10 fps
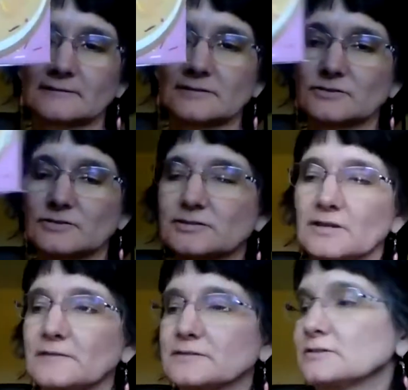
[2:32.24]
So just
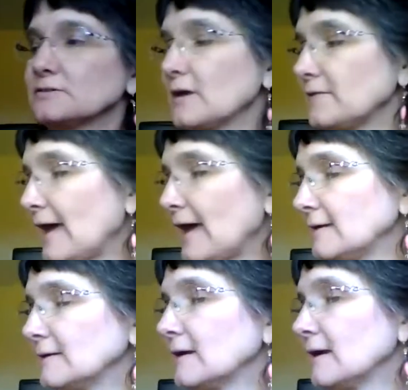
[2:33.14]
so that you see
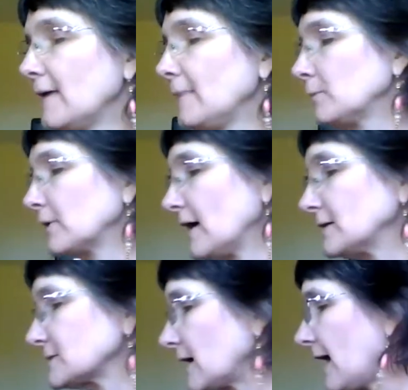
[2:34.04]
that. And then we
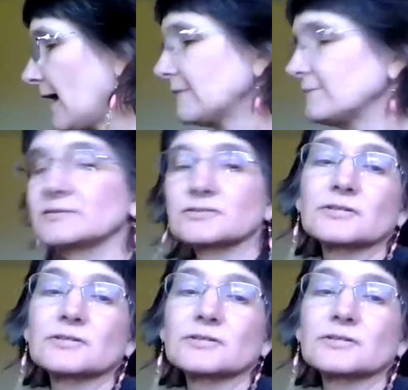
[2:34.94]
also have